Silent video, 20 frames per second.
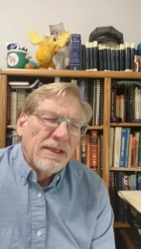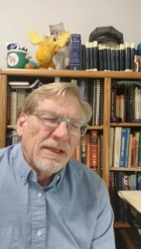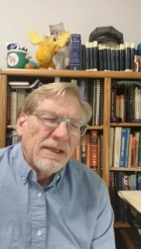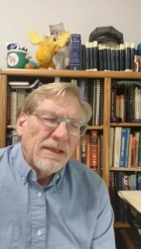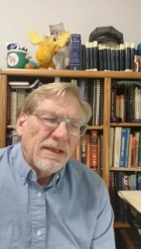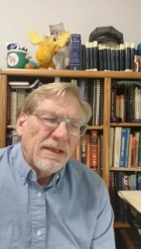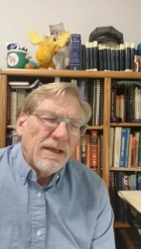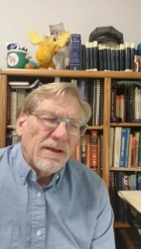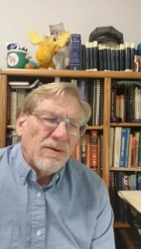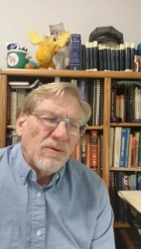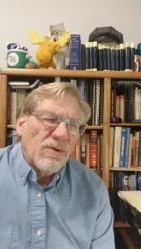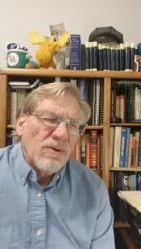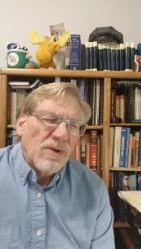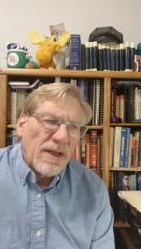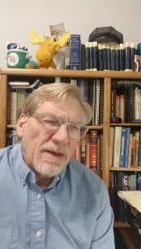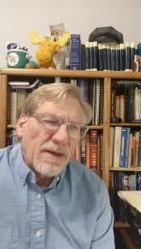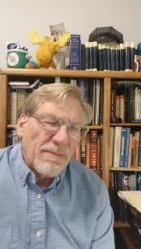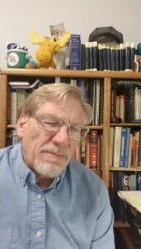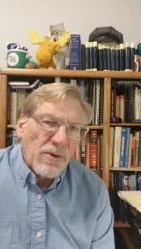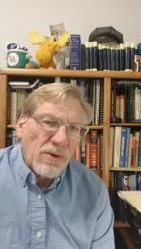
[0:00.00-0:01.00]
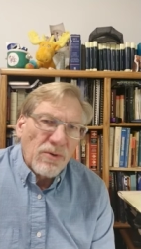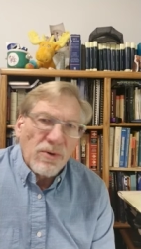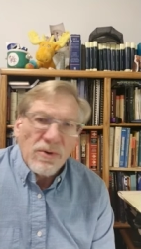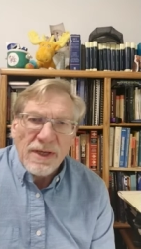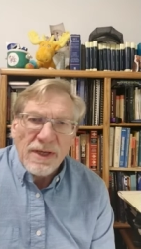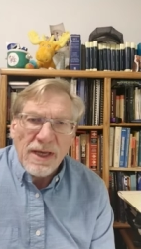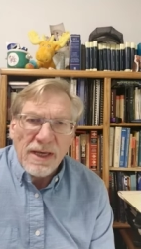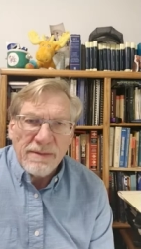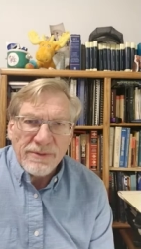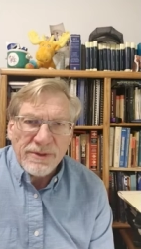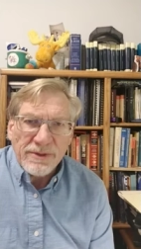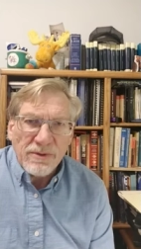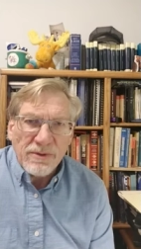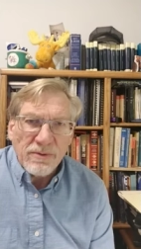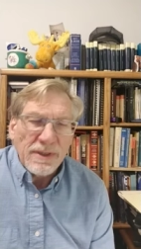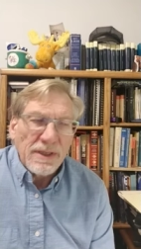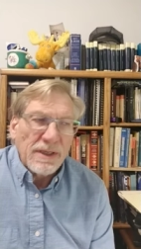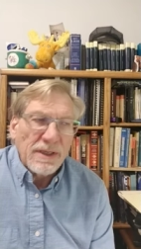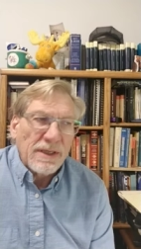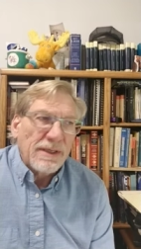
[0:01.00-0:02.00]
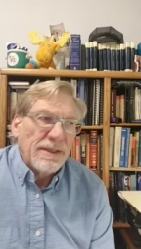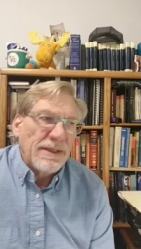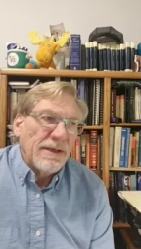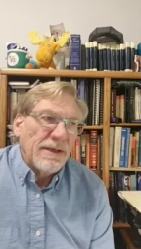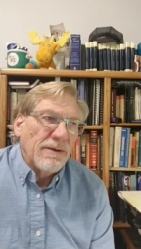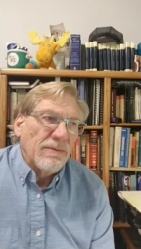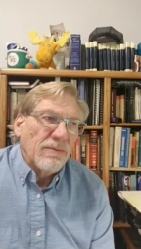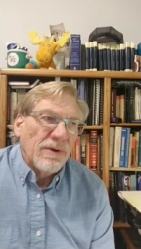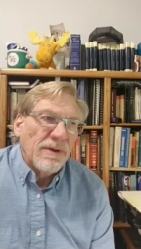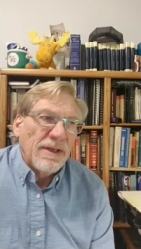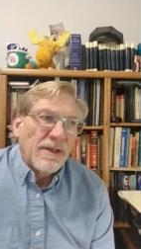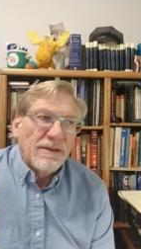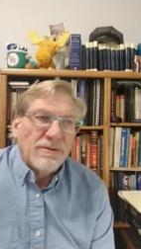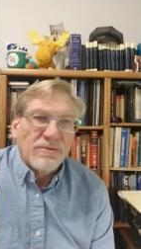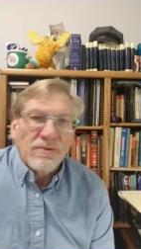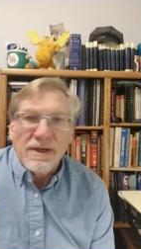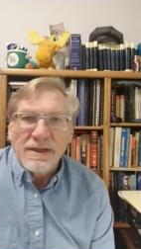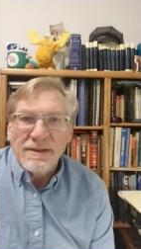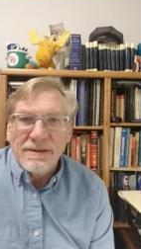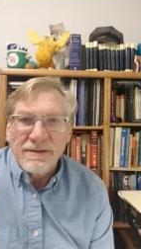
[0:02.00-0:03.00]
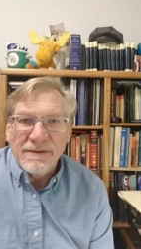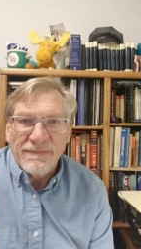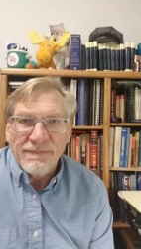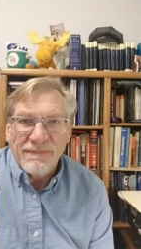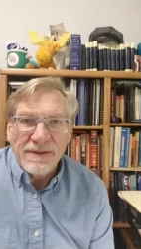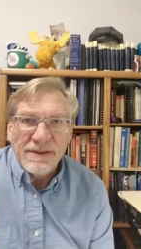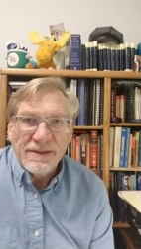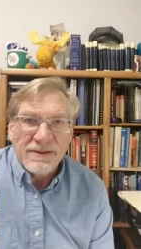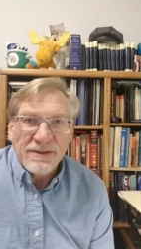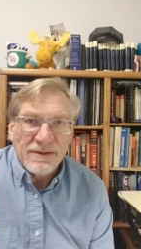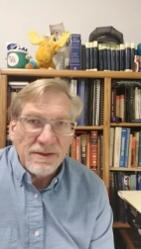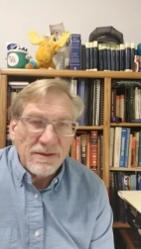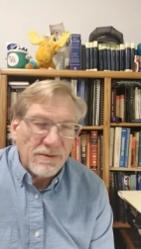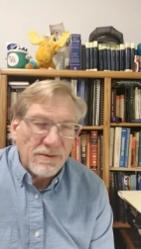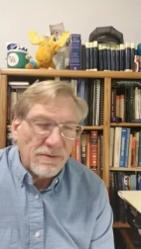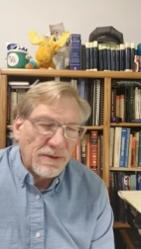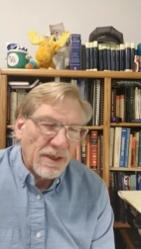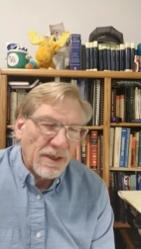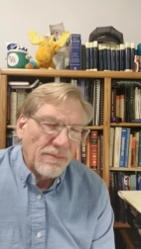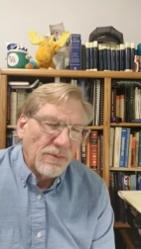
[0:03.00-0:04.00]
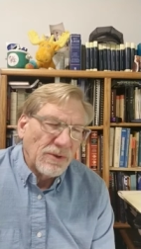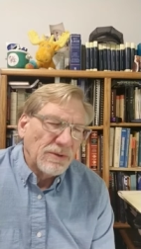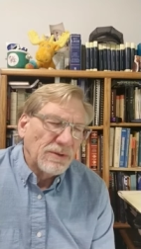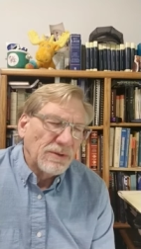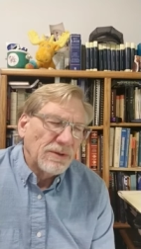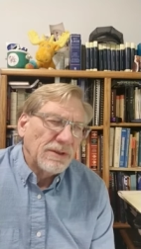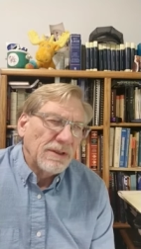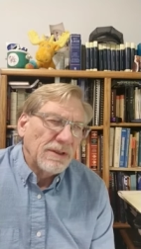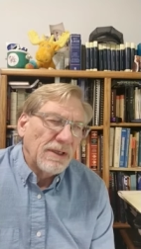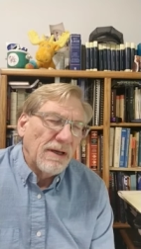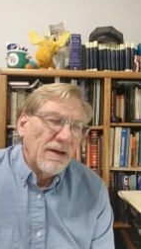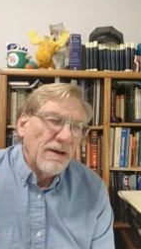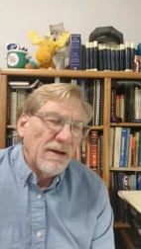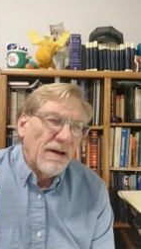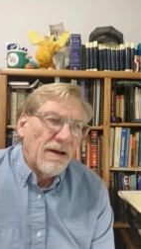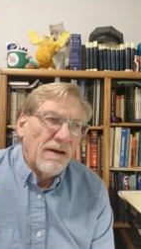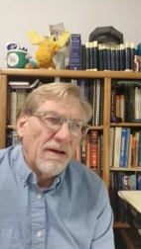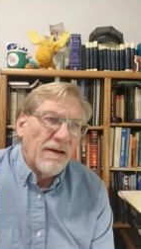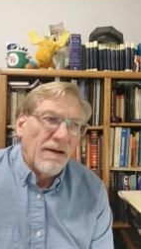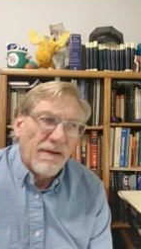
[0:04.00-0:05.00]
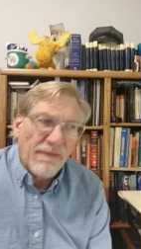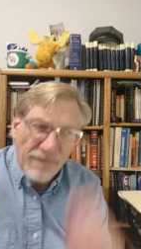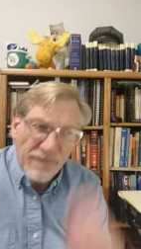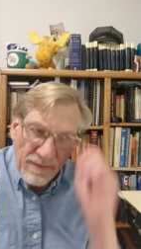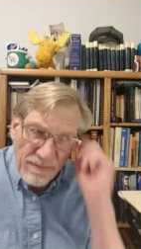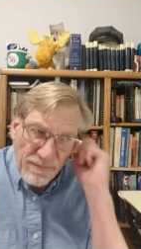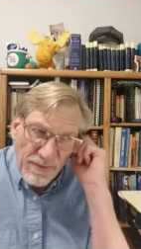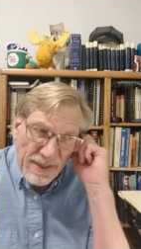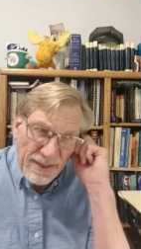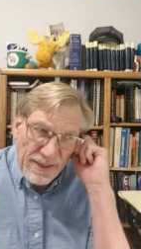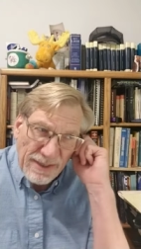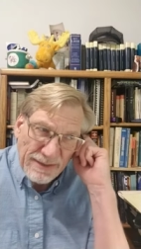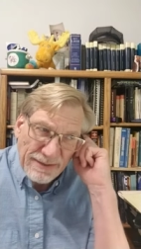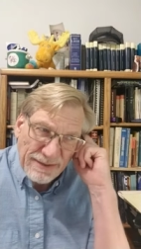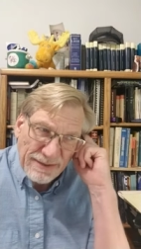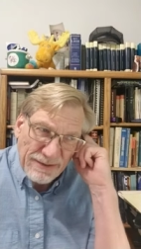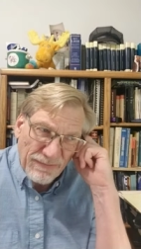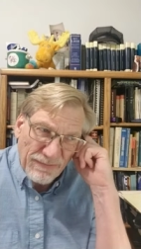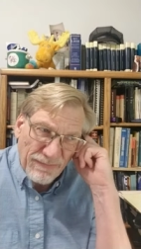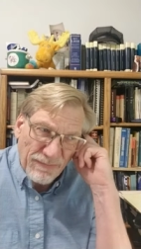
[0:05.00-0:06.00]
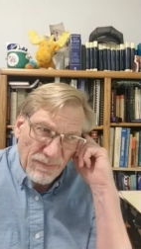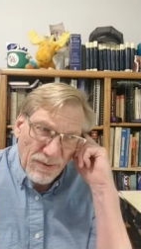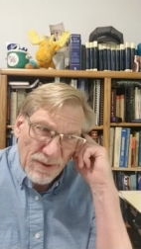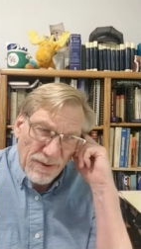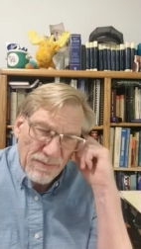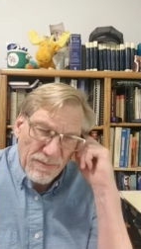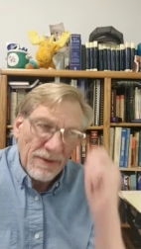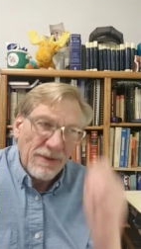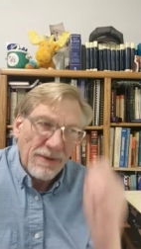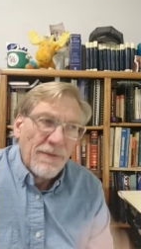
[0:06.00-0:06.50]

you know, there were a lot of poker games going on there where they tried to fleece the newcomers uh, of their money and so forth. But